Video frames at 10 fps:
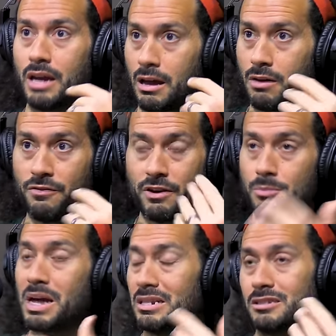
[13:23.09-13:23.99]
a fair
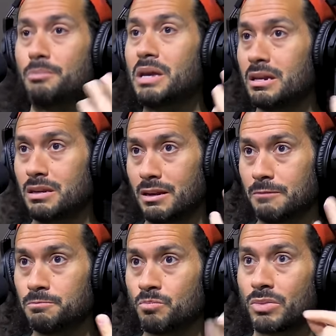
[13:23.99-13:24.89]
and balanced
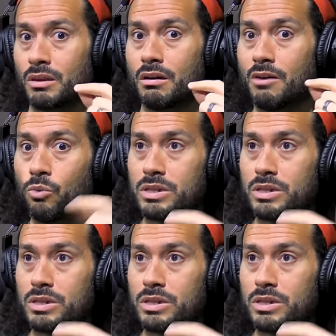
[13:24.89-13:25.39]
opinion of